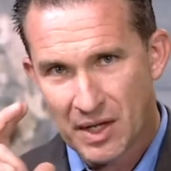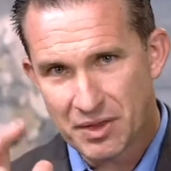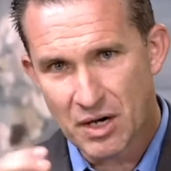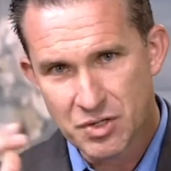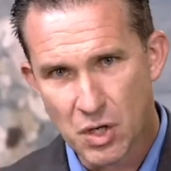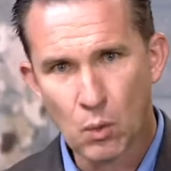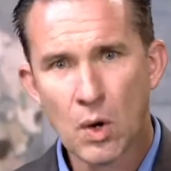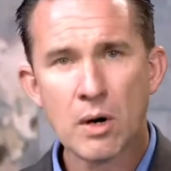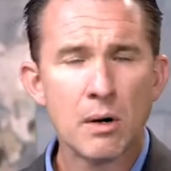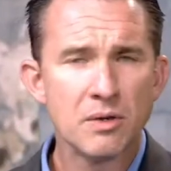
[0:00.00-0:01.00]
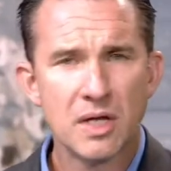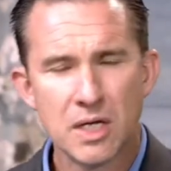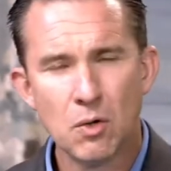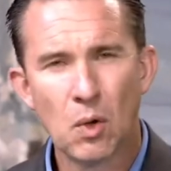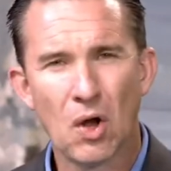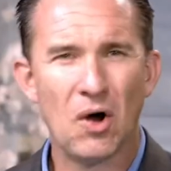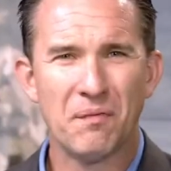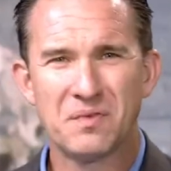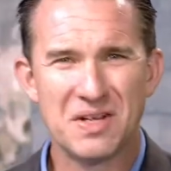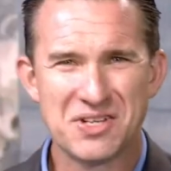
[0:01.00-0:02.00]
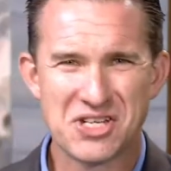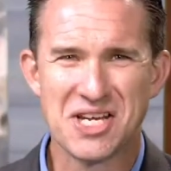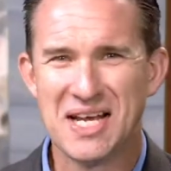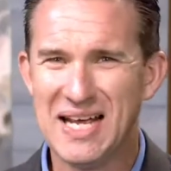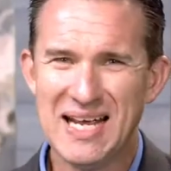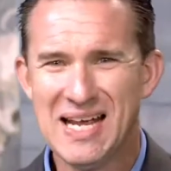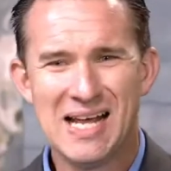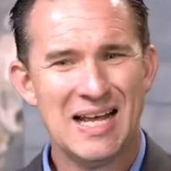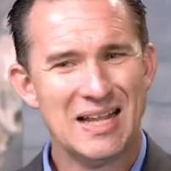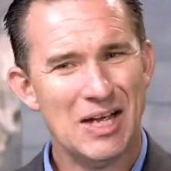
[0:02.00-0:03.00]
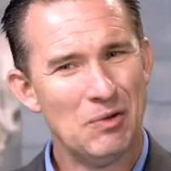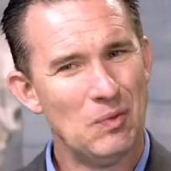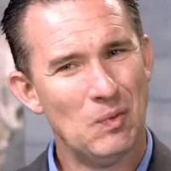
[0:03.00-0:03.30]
there's a word that you will often see that